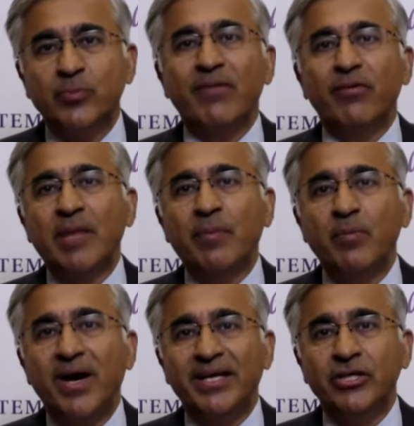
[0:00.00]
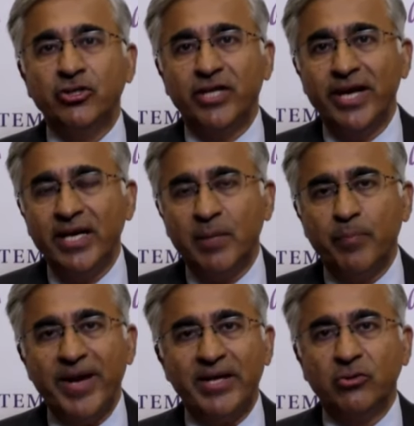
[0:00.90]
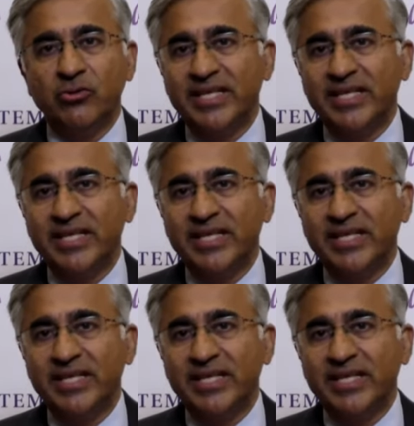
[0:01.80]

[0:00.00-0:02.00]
we have to keep in mind today compared to,